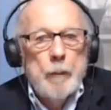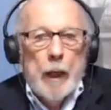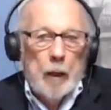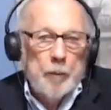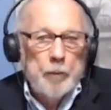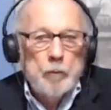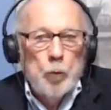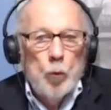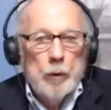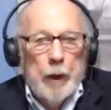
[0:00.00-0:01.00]
help
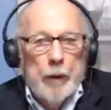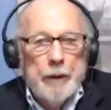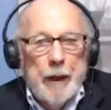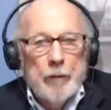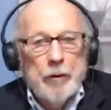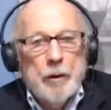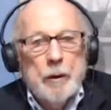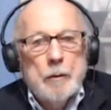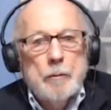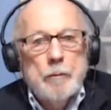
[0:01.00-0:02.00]
with our endeavor
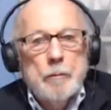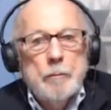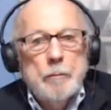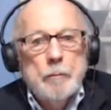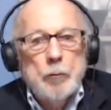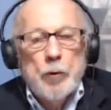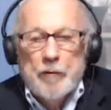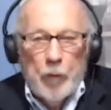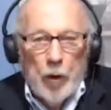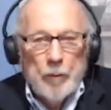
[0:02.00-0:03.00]
to
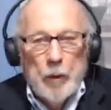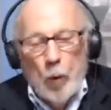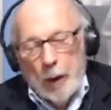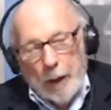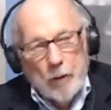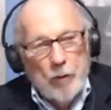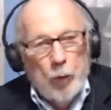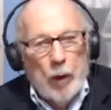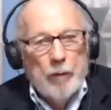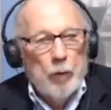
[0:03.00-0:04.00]
reform. Well, I don't know
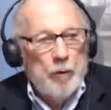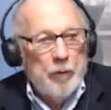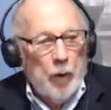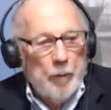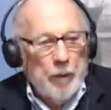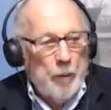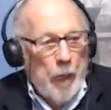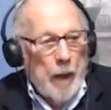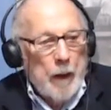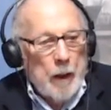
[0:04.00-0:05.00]
if we'll ever reform them.